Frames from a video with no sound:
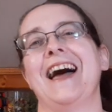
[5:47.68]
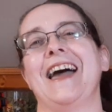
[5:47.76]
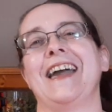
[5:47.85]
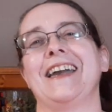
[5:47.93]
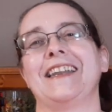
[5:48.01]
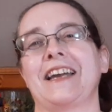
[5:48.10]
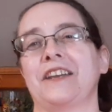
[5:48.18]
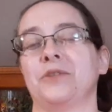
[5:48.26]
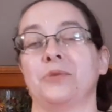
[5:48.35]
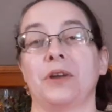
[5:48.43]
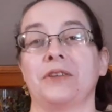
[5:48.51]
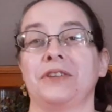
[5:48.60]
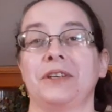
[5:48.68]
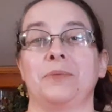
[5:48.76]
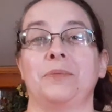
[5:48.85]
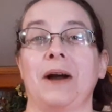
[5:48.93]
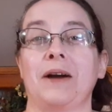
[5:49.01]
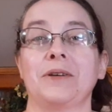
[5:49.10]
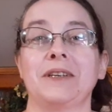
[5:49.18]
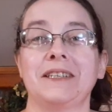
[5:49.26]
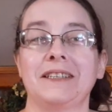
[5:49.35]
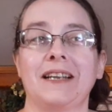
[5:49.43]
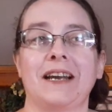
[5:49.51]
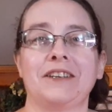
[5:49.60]
And I know nothing about
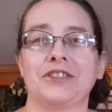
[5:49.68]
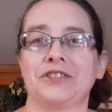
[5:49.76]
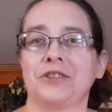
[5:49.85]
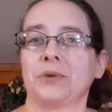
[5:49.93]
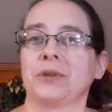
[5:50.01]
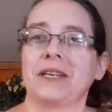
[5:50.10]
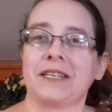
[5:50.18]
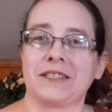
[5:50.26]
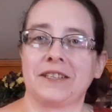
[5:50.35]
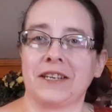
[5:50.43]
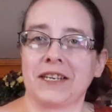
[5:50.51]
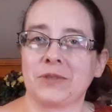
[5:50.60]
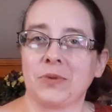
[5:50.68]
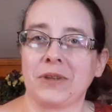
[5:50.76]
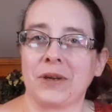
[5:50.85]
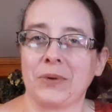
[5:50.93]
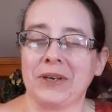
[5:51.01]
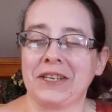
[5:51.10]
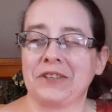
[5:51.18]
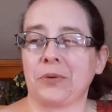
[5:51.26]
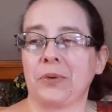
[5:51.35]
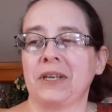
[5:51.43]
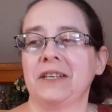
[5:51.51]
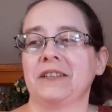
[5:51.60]
it. I just know that it's the next one that we need to
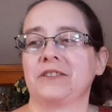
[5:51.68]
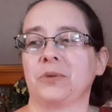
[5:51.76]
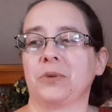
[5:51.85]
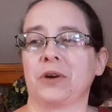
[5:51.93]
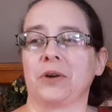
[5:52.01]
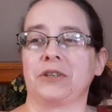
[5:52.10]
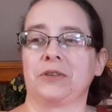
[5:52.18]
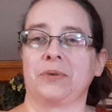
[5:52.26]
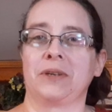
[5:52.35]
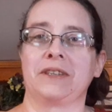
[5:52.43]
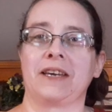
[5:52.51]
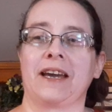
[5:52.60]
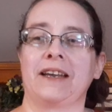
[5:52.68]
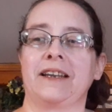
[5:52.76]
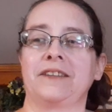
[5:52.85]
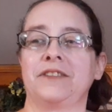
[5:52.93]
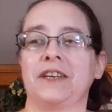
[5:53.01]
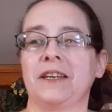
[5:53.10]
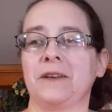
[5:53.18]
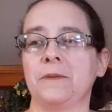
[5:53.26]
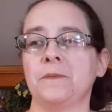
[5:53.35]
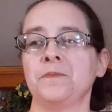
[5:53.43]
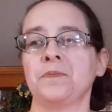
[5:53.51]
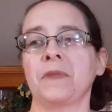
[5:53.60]
read. And so we're going to read that. And then
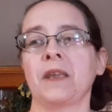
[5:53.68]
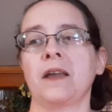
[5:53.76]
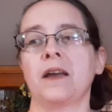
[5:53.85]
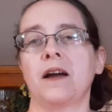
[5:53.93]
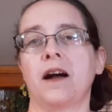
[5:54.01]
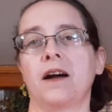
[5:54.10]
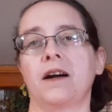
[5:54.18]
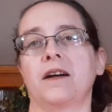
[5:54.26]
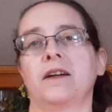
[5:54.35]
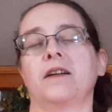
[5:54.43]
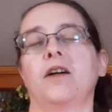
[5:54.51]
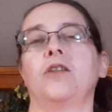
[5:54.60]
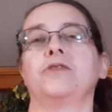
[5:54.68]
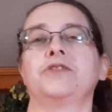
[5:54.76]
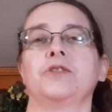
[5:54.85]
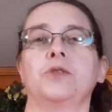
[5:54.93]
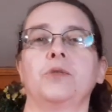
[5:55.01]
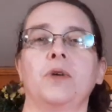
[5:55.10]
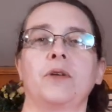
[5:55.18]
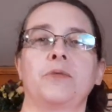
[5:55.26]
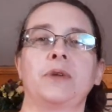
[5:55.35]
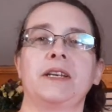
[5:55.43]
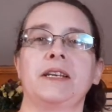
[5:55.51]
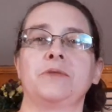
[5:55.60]
also
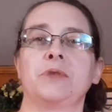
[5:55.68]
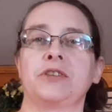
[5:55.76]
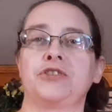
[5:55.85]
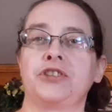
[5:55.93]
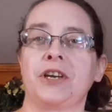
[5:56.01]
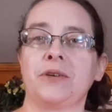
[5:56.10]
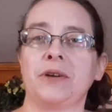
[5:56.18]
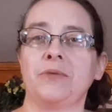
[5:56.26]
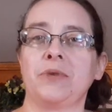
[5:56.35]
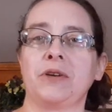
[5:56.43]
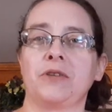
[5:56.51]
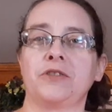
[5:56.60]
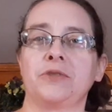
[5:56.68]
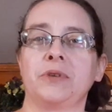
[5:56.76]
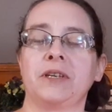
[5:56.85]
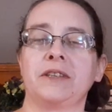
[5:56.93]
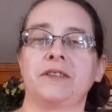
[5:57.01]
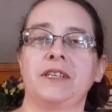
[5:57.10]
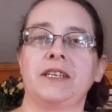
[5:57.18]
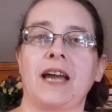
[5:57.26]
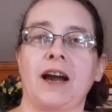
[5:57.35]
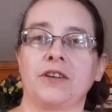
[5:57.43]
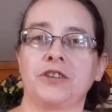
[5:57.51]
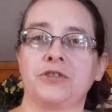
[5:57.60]
reading with Sherry, we are doing the
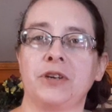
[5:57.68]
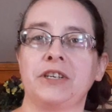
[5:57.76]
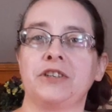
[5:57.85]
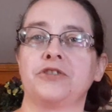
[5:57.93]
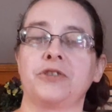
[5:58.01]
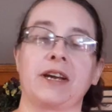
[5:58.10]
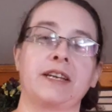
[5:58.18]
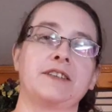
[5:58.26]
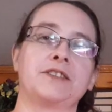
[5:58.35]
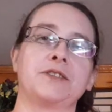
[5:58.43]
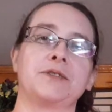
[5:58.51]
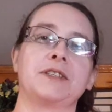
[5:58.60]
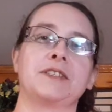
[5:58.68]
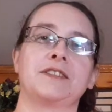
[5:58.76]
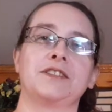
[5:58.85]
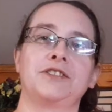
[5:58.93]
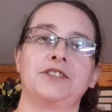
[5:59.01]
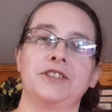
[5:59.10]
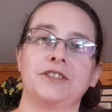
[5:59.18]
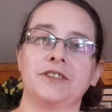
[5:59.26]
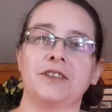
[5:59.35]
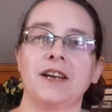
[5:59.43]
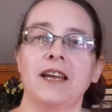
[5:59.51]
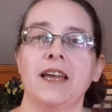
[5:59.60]
How to Train Your Dragon series this
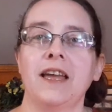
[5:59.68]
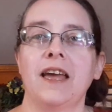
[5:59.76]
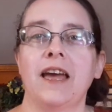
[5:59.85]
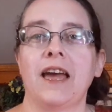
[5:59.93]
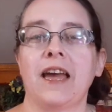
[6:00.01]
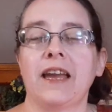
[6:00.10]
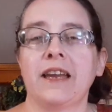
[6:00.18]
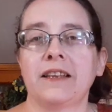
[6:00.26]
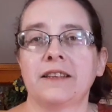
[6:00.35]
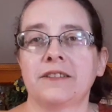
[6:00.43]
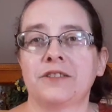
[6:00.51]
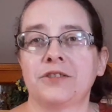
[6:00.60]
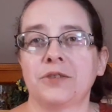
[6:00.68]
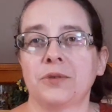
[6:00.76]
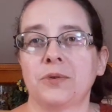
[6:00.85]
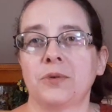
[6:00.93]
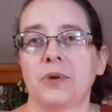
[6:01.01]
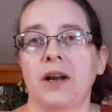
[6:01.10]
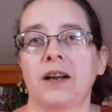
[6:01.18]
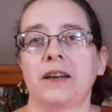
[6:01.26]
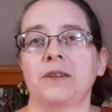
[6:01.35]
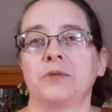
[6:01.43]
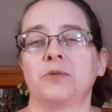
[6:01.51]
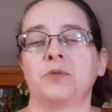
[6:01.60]
year. And so
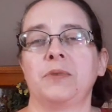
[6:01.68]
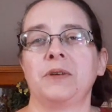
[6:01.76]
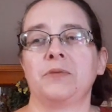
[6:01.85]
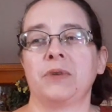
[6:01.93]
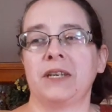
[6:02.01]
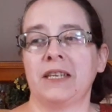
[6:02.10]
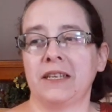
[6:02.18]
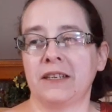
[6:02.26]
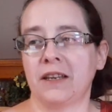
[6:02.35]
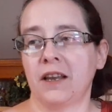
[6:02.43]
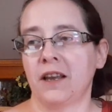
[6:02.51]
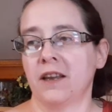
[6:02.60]
I will be reading